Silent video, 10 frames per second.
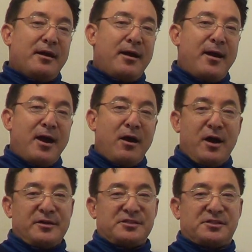
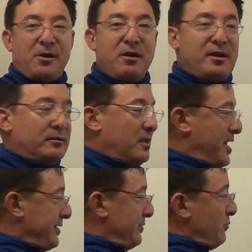on a starting
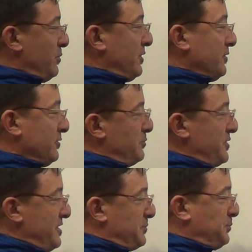line will
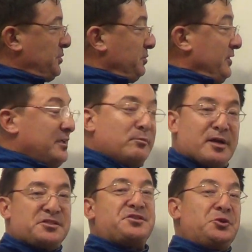be pretty
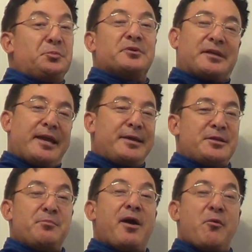much duplicated by